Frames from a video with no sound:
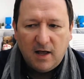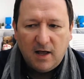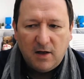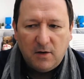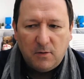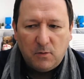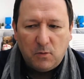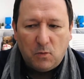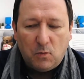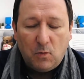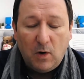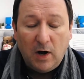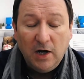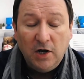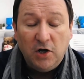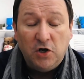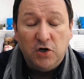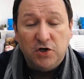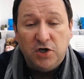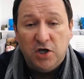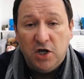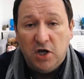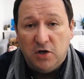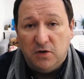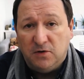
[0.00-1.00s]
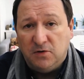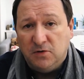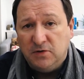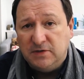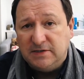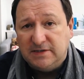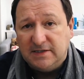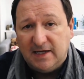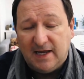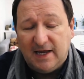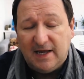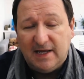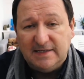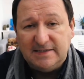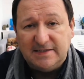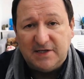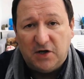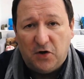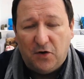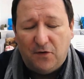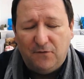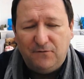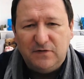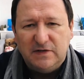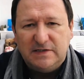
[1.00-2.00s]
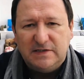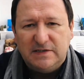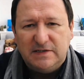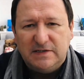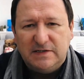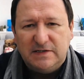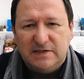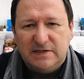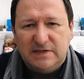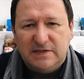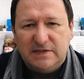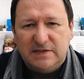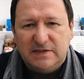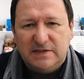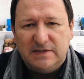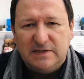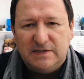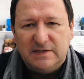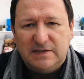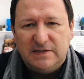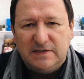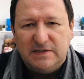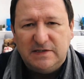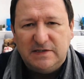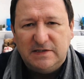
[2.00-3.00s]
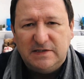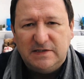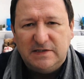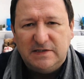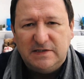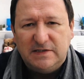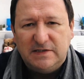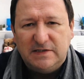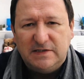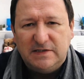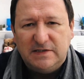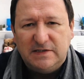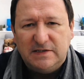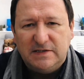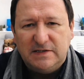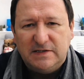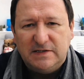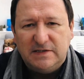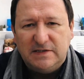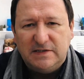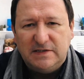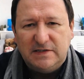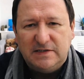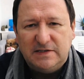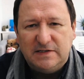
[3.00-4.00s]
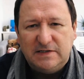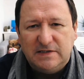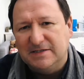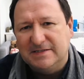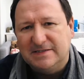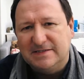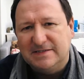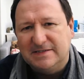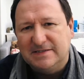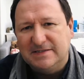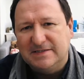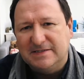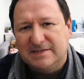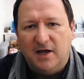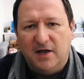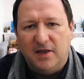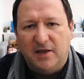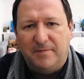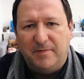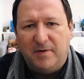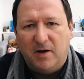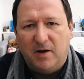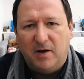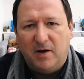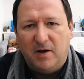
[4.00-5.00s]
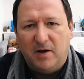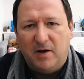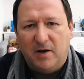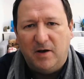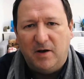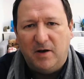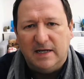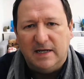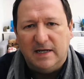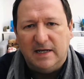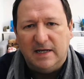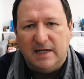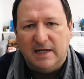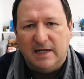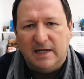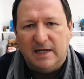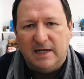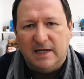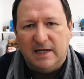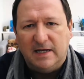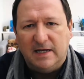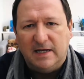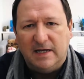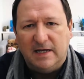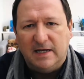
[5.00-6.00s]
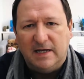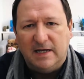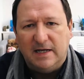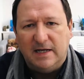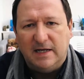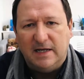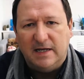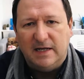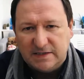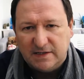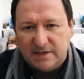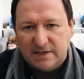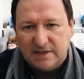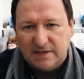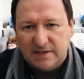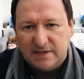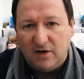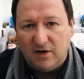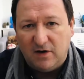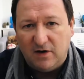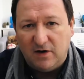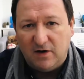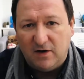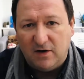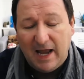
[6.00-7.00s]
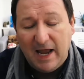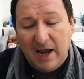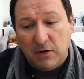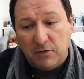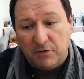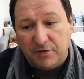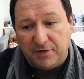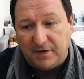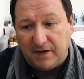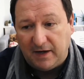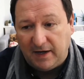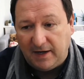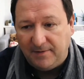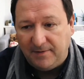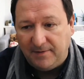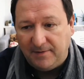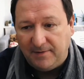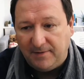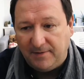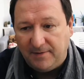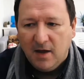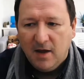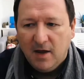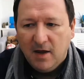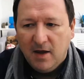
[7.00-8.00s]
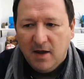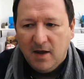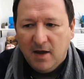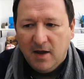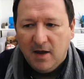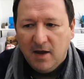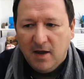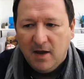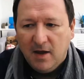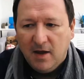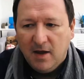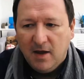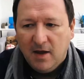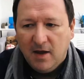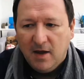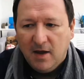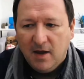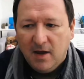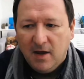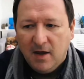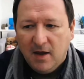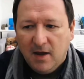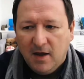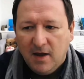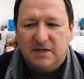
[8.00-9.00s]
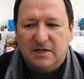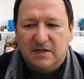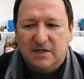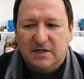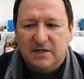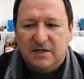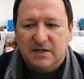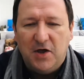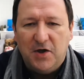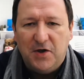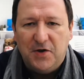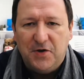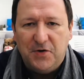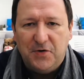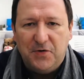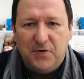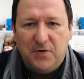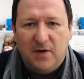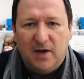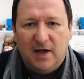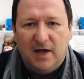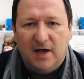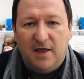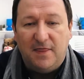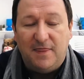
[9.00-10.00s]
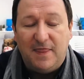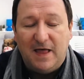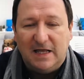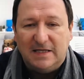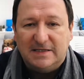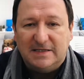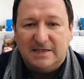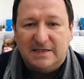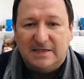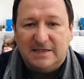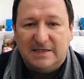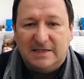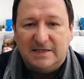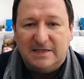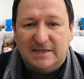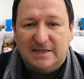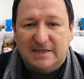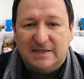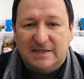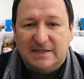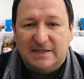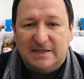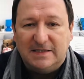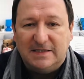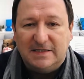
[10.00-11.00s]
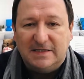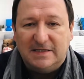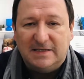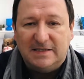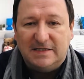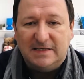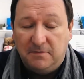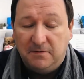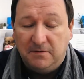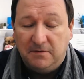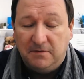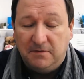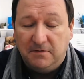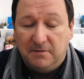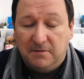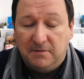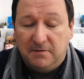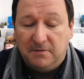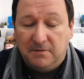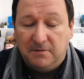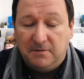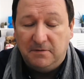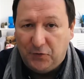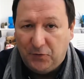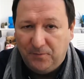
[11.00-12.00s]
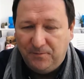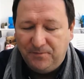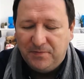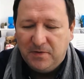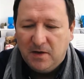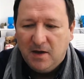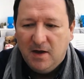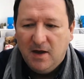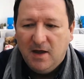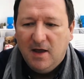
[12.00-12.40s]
One good news is that obviously it's doing okay, because the plant itself looks very, very healthy. So that's a blessing, first of all.